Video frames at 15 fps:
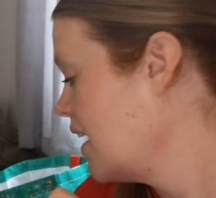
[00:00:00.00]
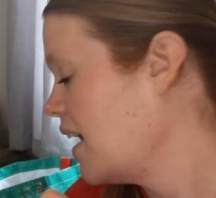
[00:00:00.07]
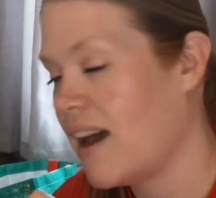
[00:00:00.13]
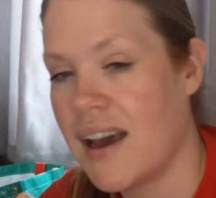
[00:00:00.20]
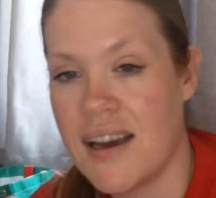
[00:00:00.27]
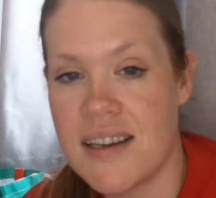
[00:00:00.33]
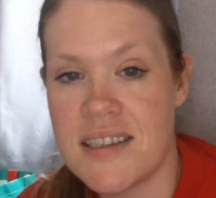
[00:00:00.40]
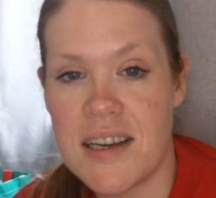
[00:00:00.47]

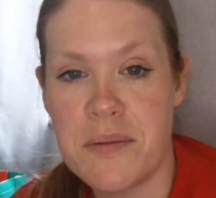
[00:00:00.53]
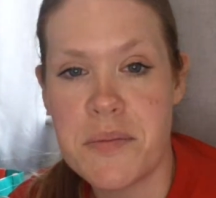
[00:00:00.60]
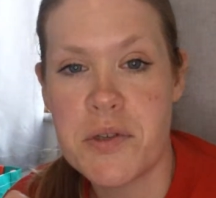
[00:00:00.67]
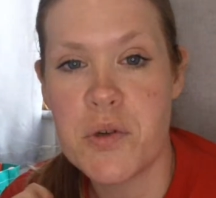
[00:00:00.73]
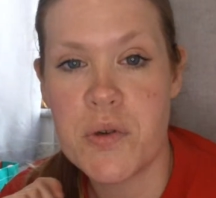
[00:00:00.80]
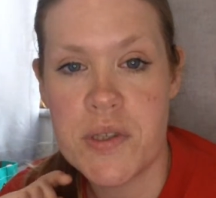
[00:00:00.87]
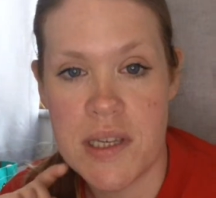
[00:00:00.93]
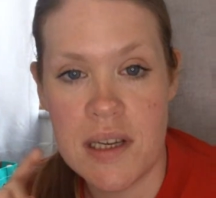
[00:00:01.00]
and I'm
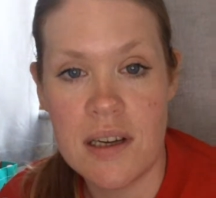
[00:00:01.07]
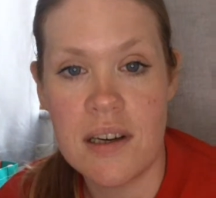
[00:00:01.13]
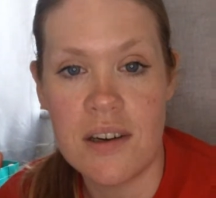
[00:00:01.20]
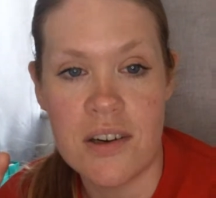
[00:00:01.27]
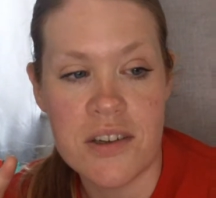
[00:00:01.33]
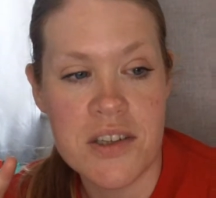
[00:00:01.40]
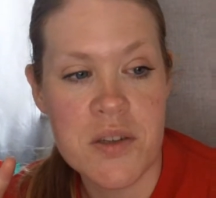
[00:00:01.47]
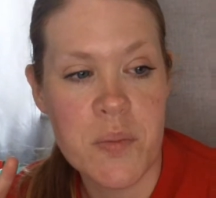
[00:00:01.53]
sourcing
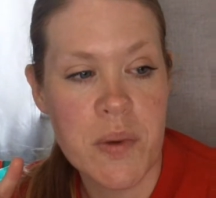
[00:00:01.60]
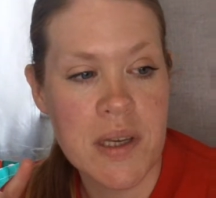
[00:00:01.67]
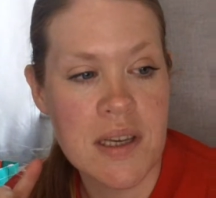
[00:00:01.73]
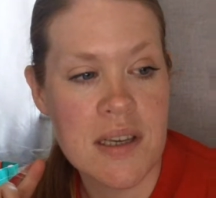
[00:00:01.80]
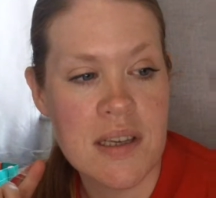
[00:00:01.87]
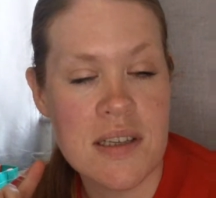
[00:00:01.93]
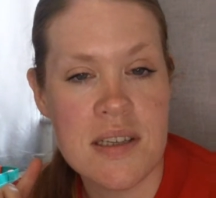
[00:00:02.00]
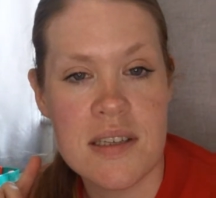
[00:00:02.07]
lots,
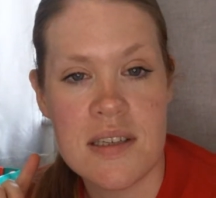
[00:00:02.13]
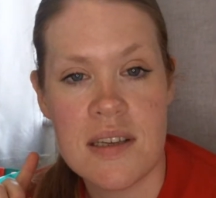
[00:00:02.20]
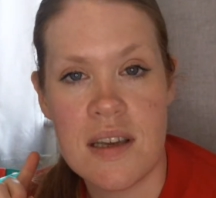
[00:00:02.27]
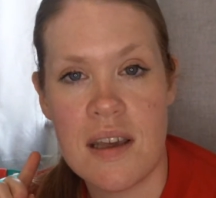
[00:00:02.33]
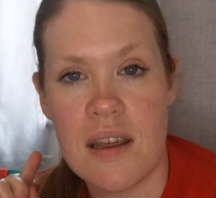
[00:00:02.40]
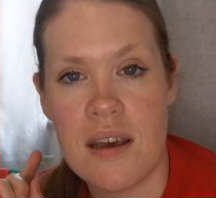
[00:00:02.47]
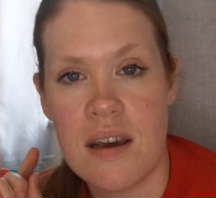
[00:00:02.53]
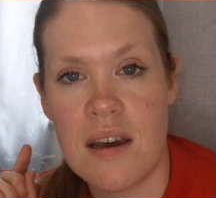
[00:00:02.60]
because
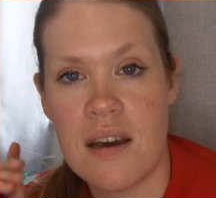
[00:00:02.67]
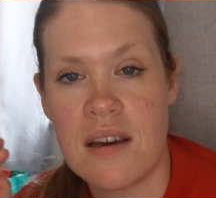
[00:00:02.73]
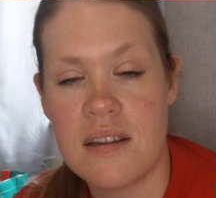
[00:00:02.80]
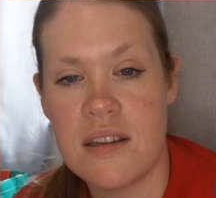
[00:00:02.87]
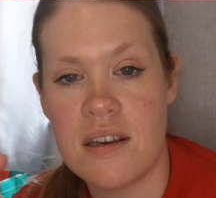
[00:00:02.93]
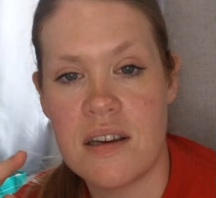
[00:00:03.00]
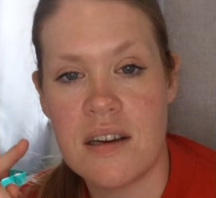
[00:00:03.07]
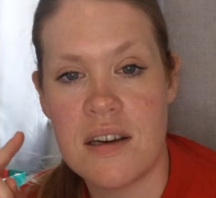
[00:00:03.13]

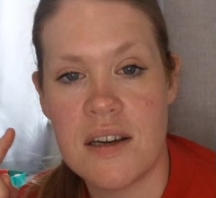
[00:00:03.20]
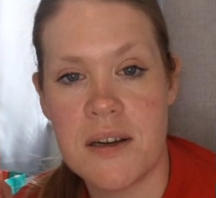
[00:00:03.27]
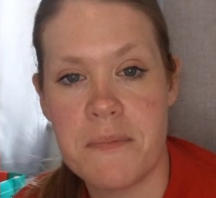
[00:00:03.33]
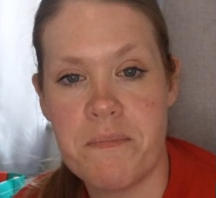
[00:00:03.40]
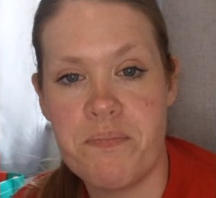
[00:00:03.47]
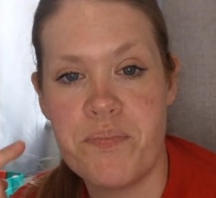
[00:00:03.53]
the